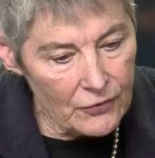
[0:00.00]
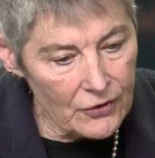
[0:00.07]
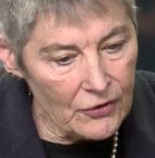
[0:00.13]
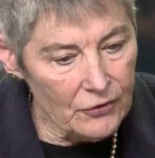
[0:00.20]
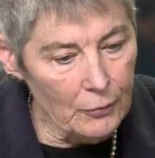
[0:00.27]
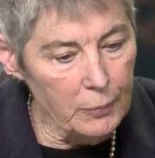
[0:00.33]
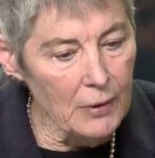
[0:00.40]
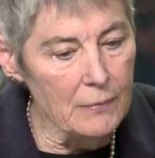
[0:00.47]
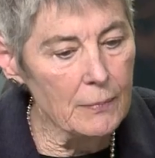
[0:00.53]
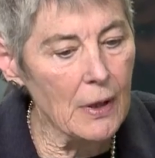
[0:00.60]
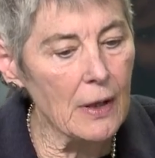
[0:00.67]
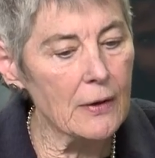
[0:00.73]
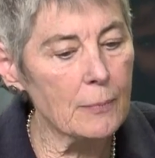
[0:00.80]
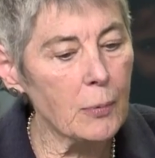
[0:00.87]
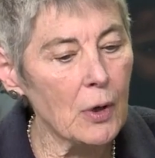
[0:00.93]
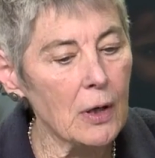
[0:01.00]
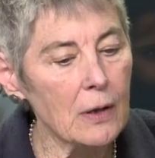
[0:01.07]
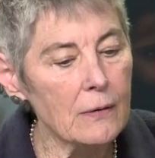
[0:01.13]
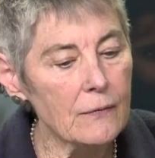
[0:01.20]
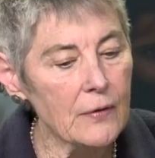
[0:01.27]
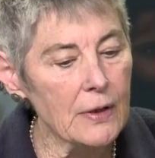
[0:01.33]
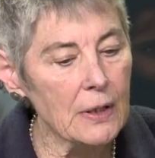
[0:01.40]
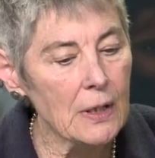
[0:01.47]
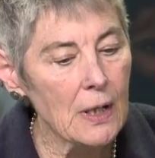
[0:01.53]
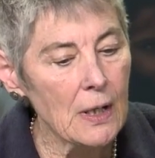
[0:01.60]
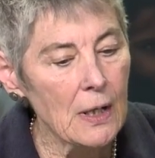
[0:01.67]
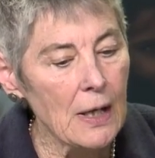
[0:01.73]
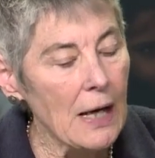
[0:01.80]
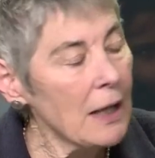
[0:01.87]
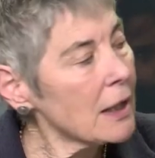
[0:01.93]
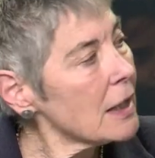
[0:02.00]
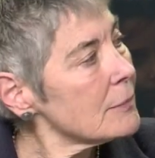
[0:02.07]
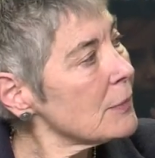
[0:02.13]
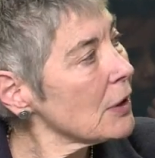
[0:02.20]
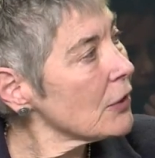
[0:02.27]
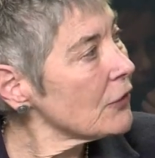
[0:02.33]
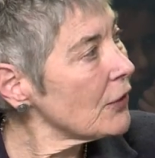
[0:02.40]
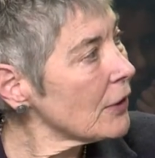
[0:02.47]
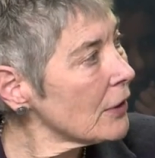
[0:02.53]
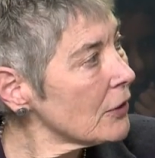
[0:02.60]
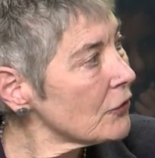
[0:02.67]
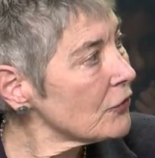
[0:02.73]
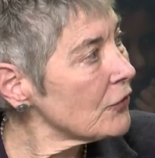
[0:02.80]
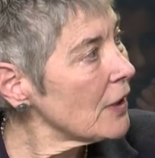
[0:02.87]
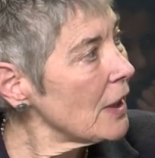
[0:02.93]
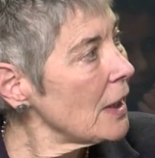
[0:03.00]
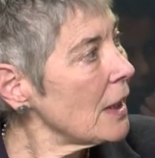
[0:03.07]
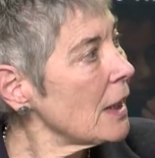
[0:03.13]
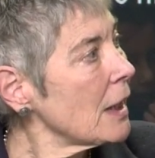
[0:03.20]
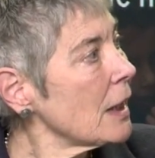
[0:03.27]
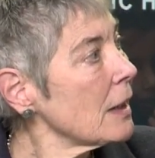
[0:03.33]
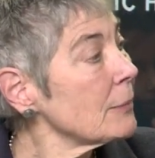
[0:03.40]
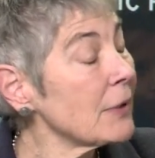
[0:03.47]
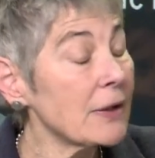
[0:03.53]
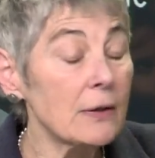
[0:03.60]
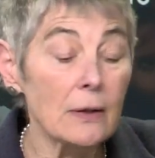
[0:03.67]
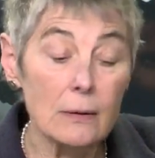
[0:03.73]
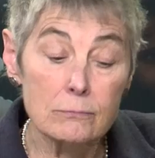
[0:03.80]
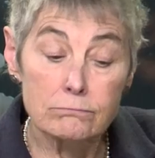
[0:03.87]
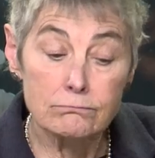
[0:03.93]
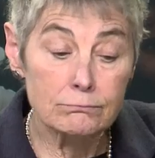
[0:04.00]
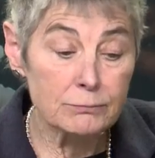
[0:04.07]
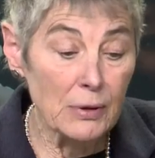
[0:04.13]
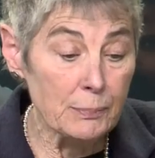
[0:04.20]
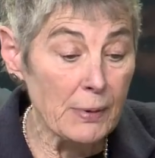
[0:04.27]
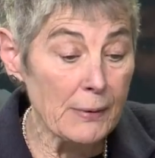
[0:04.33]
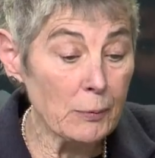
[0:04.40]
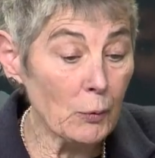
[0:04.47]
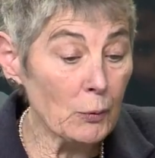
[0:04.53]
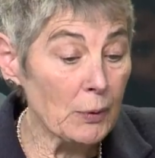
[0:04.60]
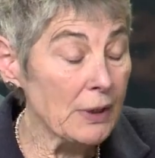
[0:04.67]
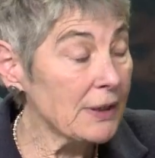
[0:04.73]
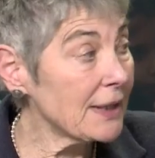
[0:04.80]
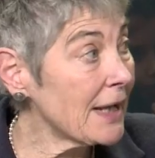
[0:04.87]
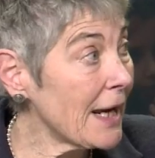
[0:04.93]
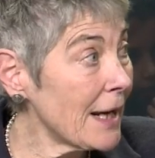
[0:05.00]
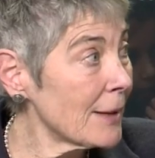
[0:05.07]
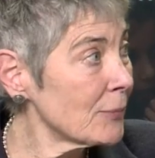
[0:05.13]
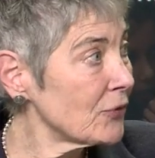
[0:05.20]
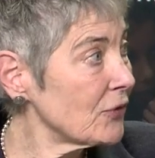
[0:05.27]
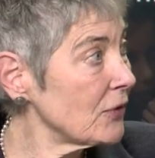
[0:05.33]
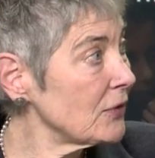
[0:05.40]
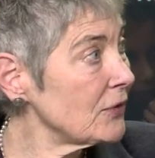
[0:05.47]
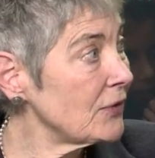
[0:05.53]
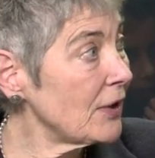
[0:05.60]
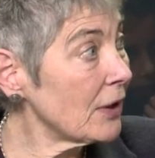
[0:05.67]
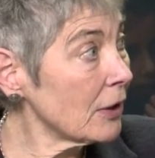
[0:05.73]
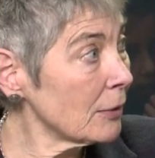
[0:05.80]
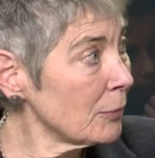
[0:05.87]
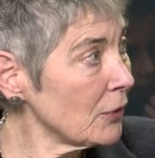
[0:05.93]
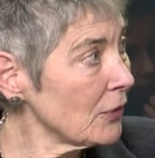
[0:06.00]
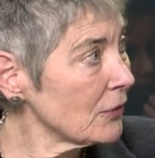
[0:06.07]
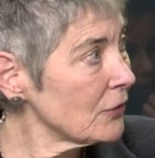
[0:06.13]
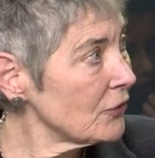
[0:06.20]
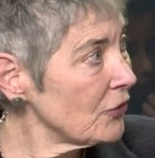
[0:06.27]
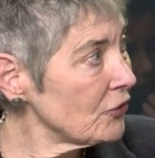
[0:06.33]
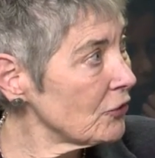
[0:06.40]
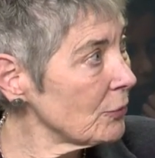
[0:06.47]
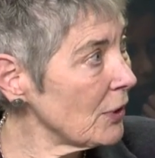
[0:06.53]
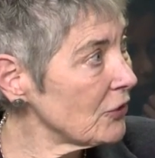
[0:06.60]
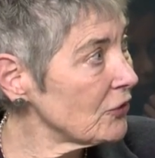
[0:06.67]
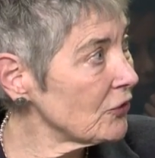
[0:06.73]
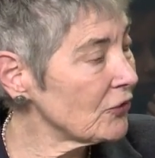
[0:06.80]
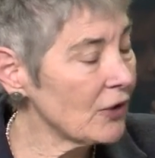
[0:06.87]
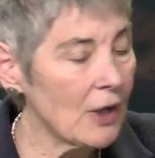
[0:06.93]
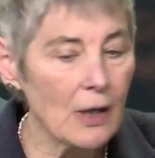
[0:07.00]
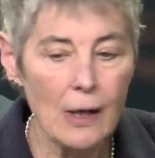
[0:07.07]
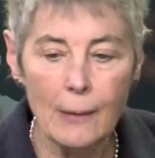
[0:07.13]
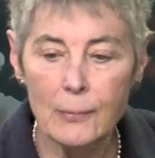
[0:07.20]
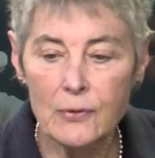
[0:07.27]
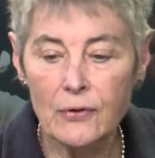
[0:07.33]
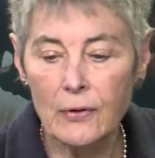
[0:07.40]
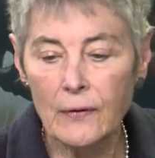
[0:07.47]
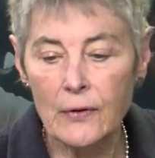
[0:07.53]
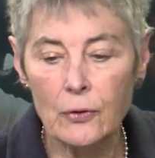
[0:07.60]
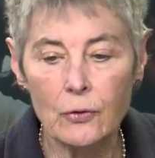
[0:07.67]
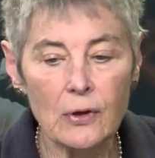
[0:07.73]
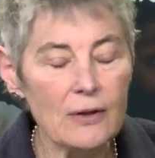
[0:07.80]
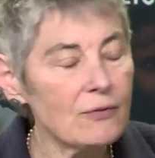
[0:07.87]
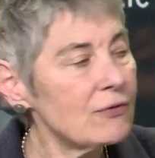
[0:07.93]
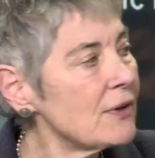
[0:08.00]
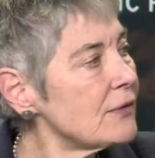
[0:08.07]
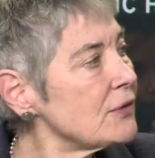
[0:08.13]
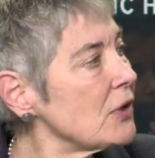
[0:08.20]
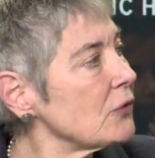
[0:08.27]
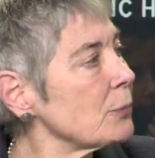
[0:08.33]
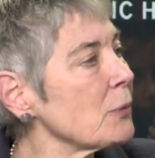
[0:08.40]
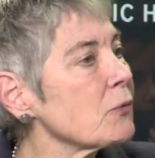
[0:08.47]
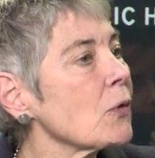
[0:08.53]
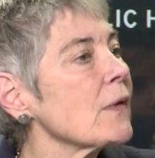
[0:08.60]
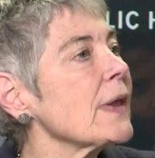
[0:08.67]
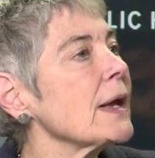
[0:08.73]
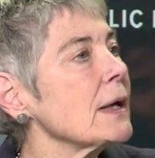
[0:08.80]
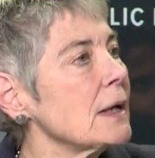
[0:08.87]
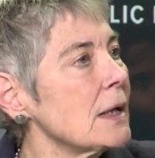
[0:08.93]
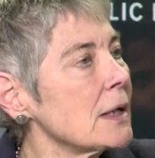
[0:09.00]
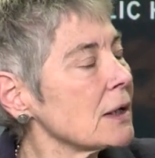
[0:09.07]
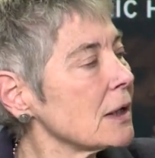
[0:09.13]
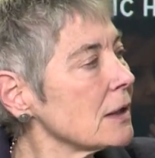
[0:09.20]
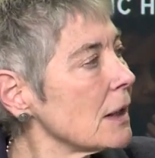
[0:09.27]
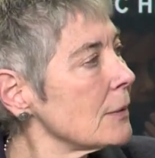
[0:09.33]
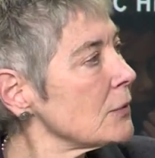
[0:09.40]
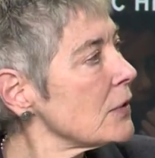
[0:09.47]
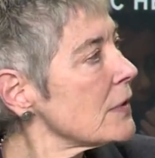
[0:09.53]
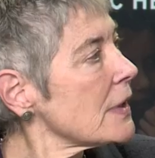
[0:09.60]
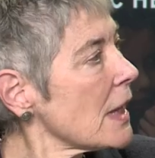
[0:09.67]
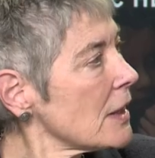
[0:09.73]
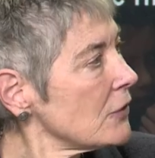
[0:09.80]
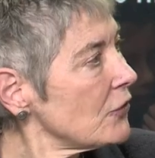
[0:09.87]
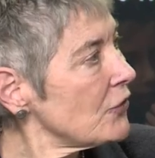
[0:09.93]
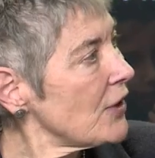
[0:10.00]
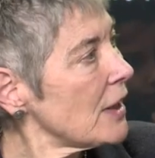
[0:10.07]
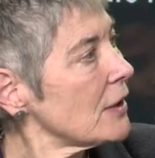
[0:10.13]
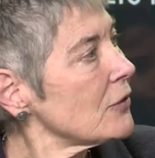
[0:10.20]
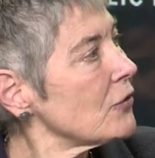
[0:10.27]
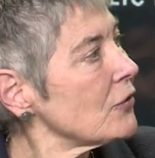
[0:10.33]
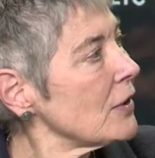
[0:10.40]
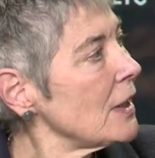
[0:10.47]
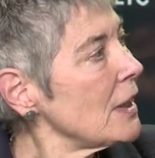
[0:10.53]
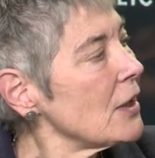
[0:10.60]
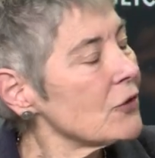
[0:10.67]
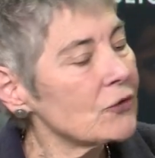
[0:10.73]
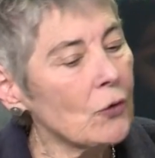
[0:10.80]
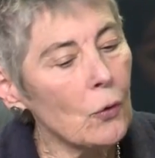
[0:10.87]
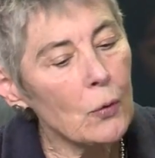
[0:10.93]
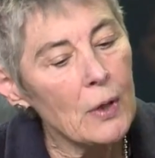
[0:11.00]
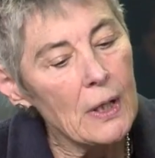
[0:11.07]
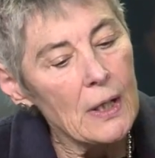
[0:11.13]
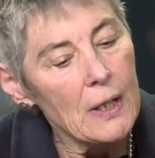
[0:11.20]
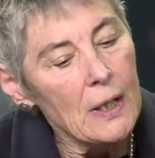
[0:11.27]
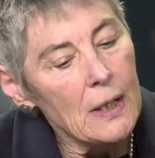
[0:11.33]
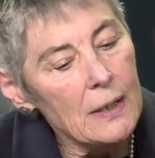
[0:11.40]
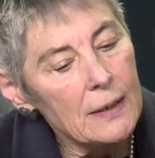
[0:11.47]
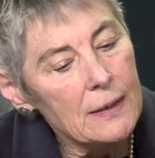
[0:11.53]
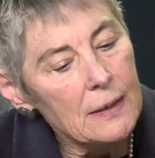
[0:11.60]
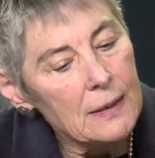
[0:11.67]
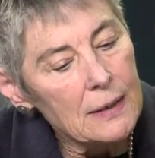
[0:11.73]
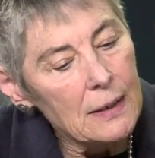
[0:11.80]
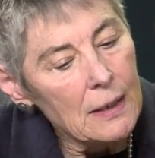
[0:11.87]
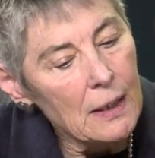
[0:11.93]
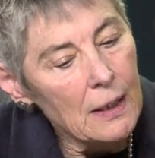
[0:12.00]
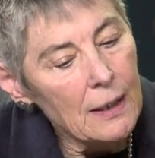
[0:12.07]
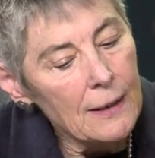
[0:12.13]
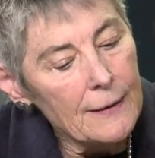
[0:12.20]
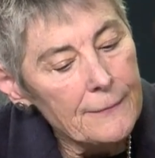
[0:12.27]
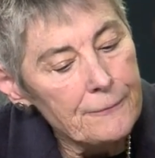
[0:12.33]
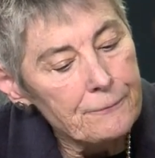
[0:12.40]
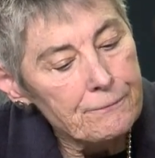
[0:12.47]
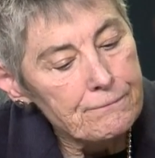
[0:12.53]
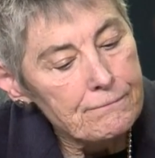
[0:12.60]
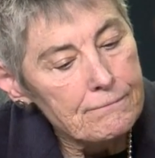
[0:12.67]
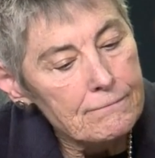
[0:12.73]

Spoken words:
discipline on the part of the Allied militaries. But people were in camps in terrible situations up until the early 50s before they could come to the United States. So, and